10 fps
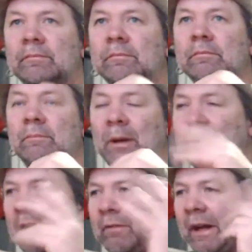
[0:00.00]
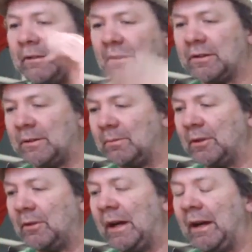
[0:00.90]
My Mini Factory or something
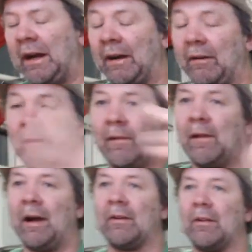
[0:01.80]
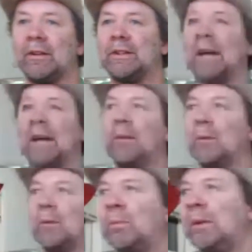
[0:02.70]
too. I don't know. I don't know the exact
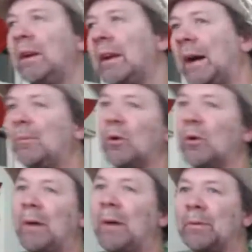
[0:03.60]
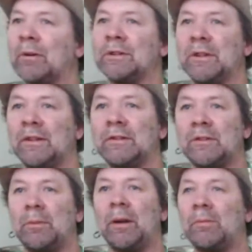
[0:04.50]
numbers, but it got more popular considering it's
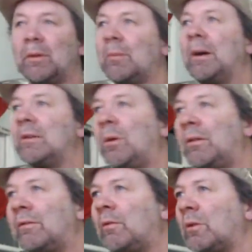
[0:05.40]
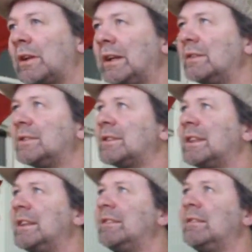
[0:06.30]
only been up there about 12, 14,
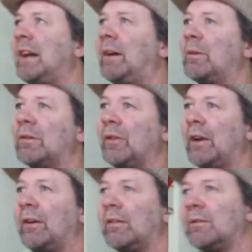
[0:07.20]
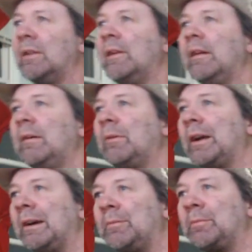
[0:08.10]
16 hours. I don't know when
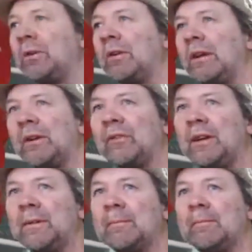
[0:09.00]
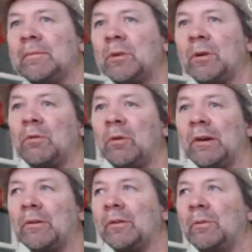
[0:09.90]
I uploaded it last night, 24
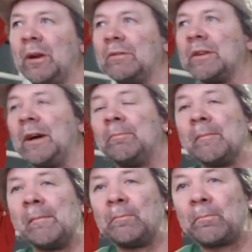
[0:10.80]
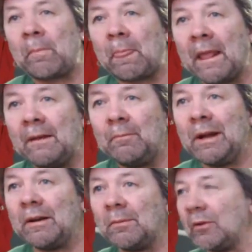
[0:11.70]
hours, whatever time. Me
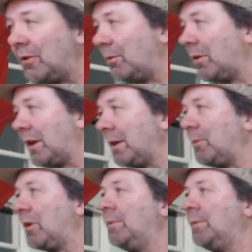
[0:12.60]
and numbers don't work anymore.